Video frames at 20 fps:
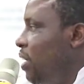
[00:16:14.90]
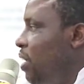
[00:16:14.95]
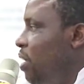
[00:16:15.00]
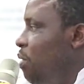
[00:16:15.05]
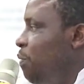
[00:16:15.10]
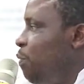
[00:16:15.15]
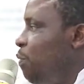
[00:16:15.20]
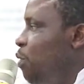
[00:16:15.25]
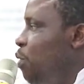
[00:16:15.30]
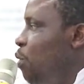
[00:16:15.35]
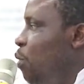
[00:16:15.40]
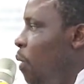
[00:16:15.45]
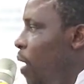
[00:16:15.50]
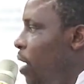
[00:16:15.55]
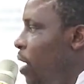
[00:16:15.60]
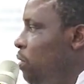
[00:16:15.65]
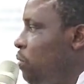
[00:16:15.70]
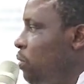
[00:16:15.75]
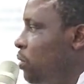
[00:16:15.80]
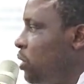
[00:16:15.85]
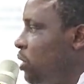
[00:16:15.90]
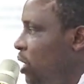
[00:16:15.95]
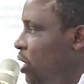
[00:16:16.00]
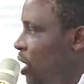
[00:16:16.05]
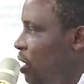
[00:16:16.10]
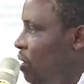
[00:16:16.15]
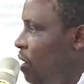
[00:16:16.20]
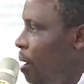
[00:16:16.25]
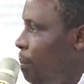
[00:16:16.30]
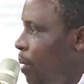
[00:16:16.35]
If you want to
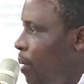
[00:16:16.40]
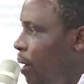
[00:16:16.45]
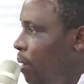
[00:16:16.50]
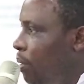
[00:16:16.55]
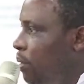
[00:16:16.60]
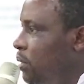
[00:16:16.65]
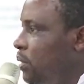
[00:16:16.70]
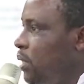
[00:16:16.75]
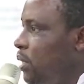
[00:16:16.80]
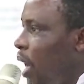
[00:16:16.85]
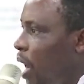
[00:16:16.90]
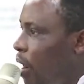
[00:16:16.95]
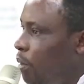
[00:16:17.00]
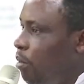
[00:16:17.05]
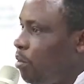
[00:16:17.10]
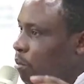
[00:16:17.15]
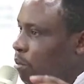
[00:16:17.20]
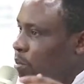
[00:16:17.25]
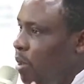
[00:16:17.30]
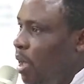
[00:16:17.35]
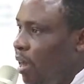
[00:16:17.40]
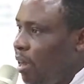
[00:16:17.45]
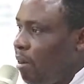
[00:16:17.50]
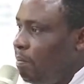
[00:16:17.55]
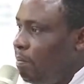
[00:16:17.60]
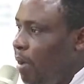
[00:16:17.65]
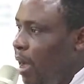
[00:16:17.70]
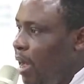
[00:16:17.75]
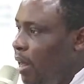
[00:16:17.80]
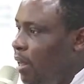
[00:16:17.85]
sell about how to make
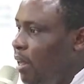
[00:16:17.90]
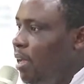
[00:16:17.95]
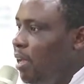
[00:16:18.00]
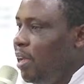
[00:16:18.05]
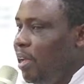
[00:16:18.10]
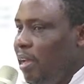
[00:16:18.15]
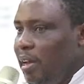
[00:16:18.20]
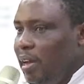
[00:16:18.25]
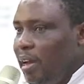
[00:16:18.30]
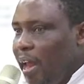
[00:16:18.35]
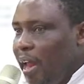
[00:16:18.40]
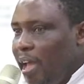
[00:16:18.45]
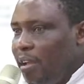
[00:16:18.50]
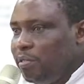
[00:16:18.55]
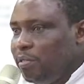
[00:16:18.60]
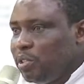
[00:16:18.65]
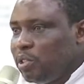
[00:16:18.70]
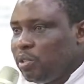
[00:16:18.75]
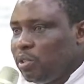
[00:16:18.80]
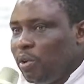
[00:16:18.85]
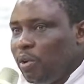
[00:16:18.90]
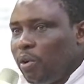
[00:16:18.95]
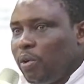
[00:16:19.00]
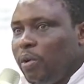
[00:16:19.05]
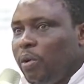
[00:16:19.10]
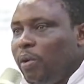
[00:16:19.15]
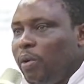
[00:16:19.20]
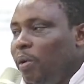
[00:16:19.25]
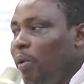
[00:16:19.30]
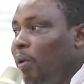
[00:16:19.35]
money in
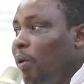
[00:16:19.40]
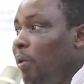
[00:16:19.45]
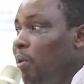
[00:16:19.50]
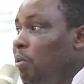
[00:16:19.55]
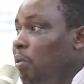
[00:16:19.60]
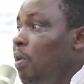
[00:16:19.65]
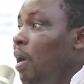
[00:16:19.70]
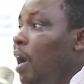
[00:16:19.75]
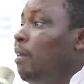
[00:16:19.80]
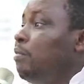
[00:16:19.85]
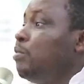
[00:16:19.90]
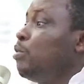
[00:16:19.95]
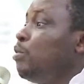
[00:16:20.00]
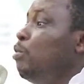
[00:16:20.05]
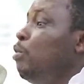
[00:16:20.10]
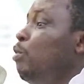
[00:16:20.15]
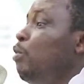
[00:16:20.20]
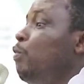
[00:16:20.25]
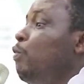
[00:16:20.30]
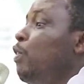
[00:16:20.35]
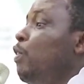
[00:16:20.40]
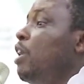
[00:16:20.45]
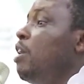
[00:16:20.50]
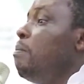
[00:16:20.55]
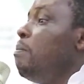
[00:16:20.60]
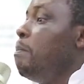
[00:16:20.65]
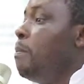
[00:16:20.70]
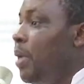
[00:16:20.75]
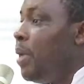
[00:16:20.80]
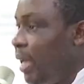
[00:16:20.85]
livestock, you have to look for
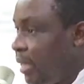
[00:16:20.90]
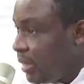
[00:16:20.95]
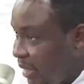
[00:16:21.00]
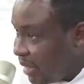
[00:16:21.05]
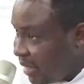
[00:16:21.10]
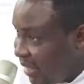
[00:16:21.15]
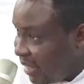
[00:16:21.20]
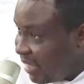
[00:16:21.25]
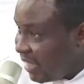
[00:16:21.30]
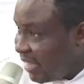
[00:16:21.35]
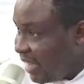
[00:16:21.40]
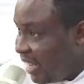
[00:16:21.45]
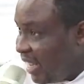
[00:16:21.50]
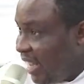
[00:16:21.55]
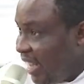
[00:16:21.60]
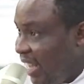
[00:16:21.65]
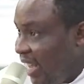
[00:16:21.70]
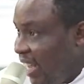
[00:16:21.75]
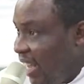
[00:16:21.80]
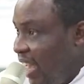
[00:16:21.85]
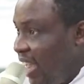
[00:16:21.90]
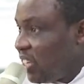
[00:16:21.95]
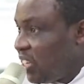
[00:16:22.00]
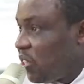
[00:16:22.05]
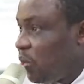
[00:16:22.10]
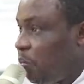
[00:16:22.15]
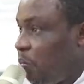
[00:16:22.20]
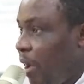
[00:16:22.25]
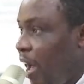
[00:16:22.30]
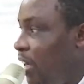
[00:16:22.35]
the best
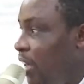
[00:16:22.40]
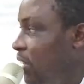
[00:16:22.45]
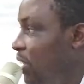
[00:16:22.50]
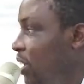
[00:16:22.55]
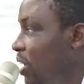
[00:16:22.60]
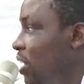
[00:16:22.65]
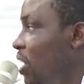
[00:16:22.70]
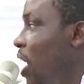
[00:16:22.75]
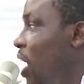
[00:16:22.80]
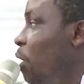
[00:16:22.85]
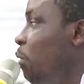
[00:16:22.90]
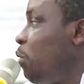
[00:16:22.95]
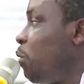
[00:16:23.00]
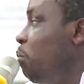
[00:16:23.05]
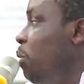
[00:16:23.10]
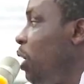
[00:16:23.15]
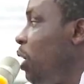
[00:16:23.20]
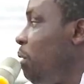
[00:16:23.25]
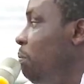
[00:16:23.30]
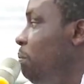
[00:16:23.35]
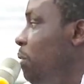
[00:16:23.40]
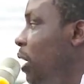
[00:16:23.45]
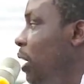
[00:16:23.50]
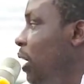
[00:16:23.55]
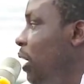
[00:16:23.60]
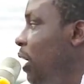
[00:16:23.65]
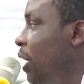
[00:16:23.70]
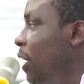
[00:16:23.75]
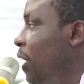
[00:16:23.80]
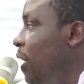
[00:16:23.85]
expert in how to make
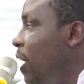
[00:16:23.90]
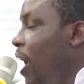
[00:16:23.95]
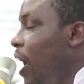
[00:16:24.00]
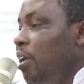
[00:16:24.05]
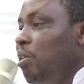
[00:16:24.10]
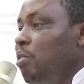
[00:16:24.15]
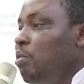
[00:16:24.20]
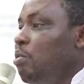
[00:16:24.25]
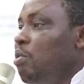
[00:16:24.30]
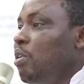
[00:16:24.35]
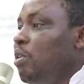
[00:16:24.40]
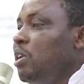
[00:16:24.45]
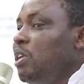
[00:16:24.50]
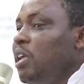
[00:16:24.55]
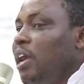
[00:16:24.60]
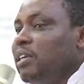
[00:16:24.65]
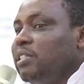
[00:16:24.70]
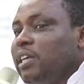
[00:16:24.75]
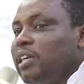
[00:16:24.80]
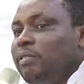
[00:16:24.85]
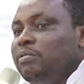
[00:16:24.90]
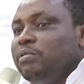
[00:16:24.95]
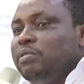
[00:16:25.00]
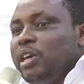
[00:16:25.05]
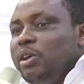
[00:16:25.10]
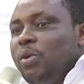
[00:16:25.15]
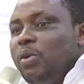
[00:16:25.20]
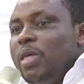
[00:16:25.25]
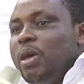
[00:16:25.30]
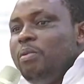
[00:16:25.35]
money. And you don't just have to
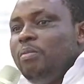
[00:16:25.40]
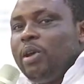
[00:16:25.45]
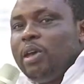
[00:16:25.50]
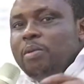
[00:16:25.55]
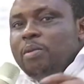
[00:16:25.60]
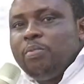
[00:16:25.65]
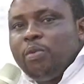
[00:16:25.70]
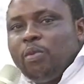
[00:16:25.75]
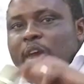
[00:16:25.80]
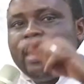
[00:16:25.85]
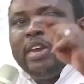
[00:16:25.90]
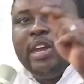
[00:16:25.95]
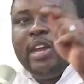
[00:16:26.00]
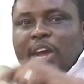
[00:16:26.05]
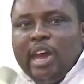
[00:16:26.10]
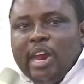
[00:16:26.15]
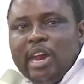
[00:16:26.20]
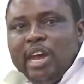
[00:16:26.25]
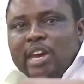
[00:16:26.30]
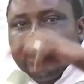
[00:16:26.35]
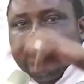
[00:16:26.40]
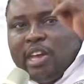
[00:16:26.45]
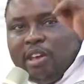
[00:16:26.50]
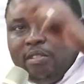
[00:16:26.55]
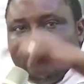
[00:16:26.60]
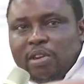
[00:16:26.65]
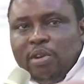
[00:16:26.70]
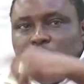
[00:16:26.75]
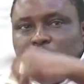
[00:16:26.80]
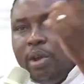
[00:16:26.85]
tell them, keep writing an article
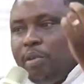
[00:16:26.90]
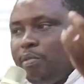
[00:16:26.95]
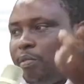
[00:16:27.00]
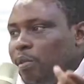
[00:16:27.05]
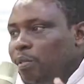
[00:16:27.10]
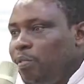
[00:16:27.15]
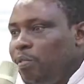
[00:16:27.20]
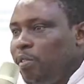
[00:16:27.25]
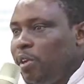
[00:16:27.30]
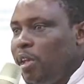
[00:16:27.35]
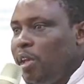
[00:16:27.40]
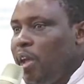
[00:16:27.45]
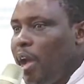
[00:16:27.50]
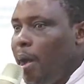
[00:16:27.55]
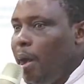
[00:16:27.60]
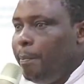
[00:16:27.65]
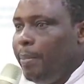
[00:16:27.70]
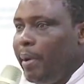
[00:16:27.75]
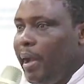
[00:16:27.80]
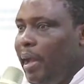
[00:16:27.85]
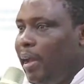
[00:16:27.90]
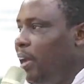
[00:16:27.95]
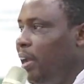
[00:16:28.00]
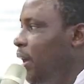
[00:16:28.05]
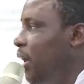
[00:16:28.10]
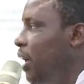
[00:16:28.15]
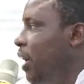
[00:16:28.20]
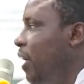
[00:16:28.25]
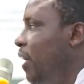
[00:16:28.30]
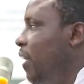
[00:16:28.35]
every week for free.
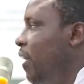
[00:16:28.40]
Hapana.